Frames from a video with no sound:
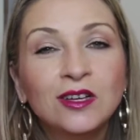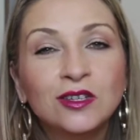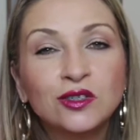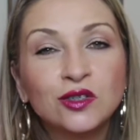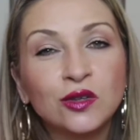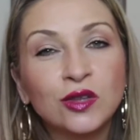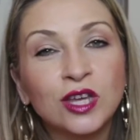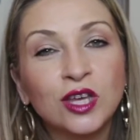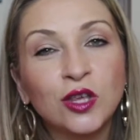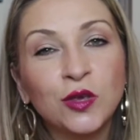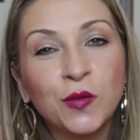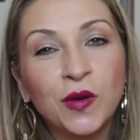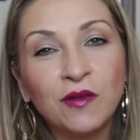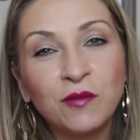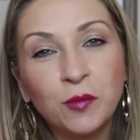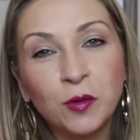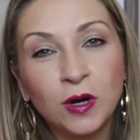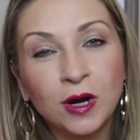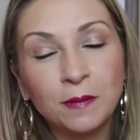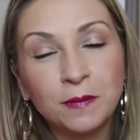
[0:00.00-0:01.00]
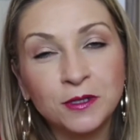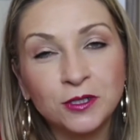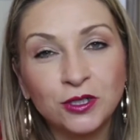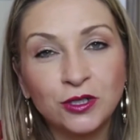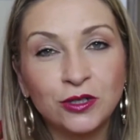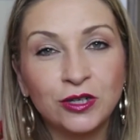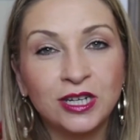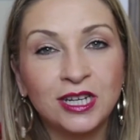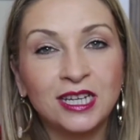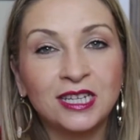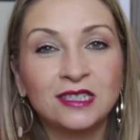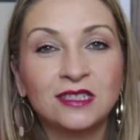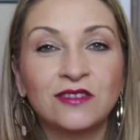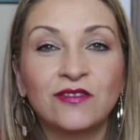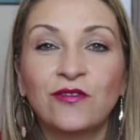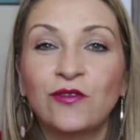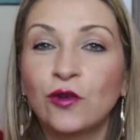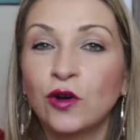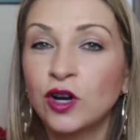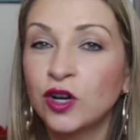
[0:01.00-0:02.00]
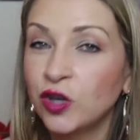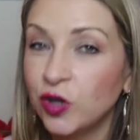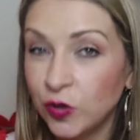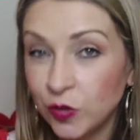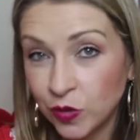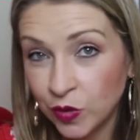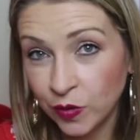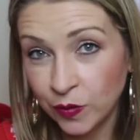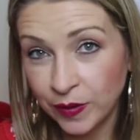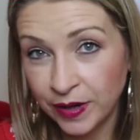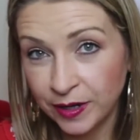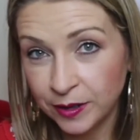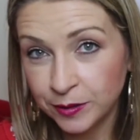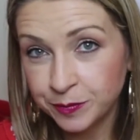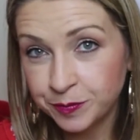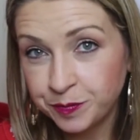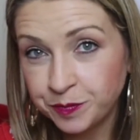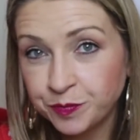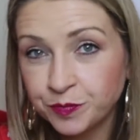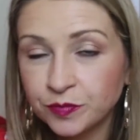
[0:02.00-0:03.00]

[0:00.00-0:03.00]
so that you have more opportunities for a new career.